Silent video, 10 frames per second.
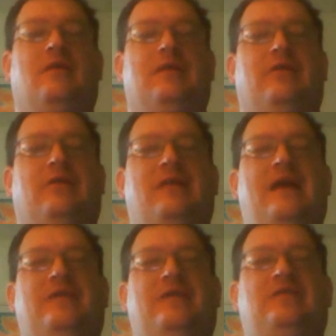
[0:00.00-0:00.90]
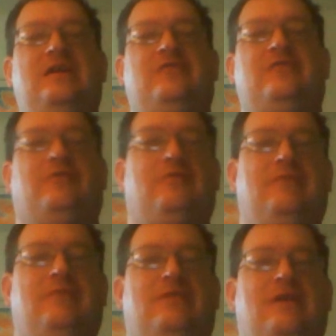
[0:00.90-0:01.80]
We learn that in the teaser.
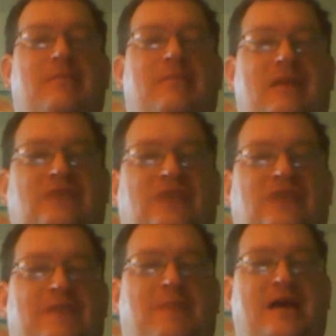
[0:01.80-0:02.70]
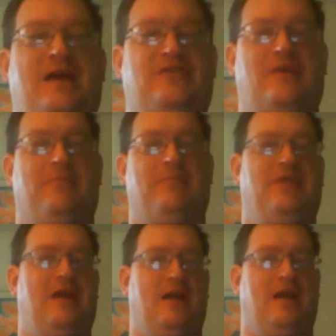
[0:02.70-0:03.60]
We see him being chased by
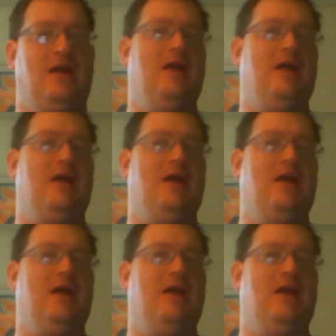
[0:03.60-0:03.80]
something,